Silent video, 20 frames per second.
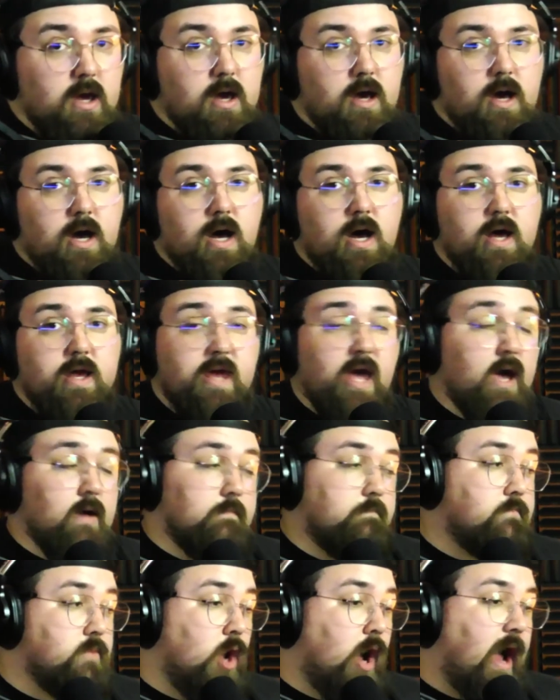Yeah.
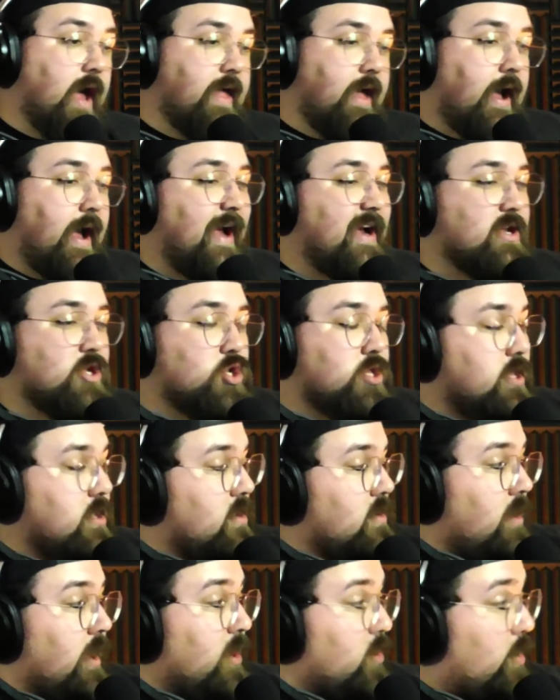No, I
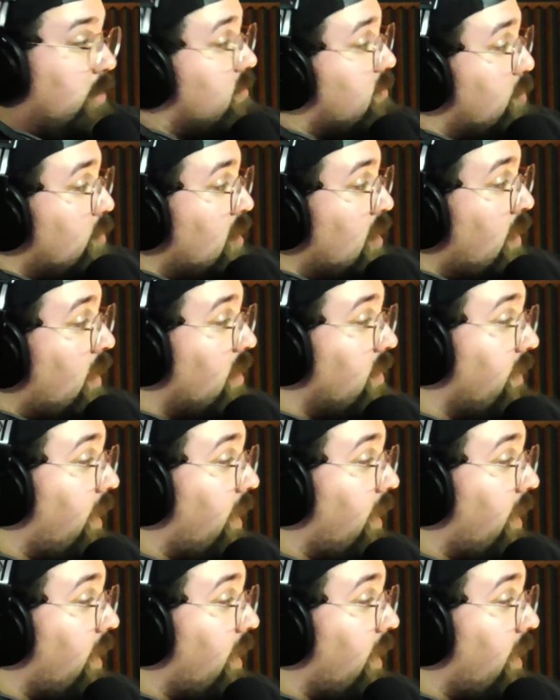agree with you on a lot of that.